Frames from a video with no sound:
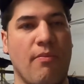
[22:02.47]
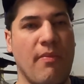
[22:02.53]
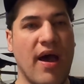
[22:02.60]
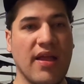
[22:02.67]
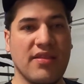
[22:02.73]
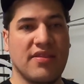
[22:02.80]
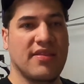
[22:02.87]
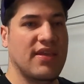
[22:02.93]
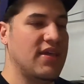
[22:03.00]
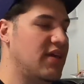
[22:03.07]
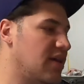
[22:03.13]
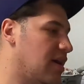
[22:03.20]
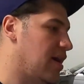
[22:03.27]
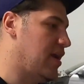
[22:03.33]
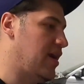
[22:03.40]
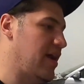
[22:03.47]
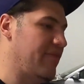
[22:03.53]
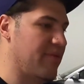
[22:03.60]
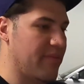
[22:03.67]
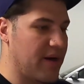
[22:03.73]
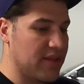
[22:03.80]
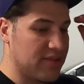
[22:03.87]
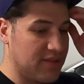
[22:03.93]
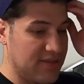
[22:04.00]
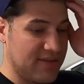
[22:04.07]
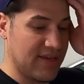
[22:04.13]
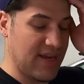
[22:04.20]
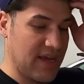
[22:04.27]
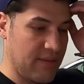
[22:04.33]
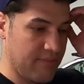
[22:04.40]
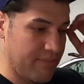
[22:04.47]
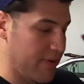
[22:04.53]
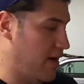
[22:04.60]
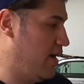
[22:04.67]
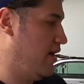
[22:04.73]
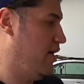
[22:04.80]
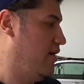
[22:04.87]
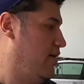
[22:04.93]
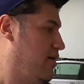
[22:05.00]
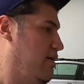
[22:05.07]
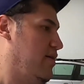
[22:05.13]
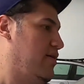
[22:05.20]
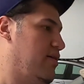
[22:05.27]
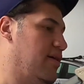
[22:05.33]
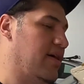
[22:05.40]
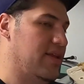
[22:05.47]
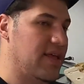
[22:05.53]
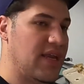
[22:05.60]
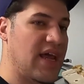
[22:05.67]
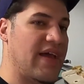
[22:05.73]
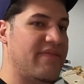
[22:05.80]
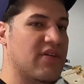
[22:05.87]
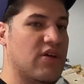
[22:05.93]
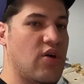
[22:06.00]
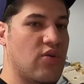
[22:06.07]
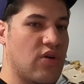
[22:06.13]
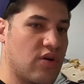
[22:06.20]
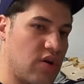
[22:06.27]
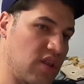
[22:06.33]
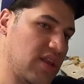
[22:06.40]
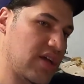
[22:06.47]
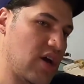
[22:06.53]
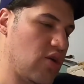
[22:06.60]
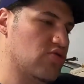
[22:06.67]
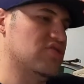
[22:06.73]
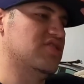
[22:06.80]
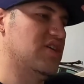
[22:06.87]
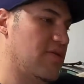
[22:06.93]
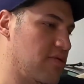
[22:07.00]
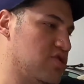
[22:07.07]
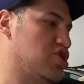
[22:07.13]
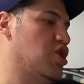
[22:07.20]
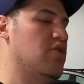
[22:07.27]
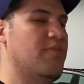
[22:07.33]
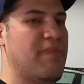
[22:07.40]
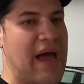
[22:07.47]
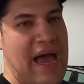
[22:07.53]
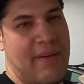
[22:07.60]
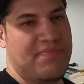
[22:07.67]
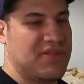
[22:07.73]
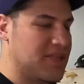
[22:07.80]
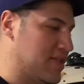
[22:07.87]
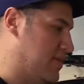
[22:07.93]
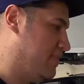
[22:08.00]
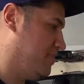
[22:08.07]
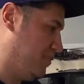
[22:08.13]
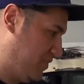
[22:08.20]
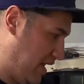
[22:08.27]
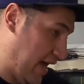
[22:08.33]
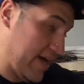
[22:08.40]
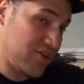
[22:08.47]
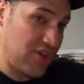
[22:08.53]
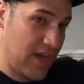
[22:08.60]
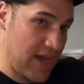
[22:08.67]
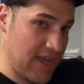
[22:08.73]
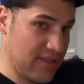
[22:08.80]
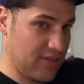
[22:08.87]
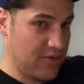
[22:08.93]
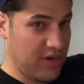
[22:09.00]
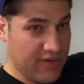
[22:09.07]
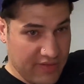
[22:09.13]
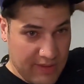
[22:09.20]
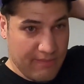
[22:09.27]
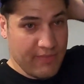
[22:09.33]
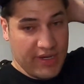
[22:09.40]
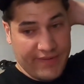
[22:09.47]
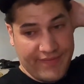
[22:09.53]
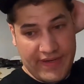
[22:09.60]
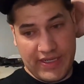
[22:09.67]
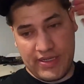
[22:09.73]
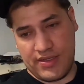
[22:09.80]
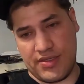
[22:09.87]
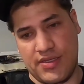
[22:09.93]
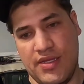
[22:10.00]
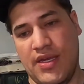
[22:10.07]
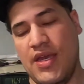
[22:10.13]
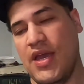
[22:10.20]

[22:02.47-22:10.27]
Monsty. I didn't have a Monsty today, but I did have the Coca-Cola Coke Zero shoulder pops. Actually, I had 3 of them motherfuckers.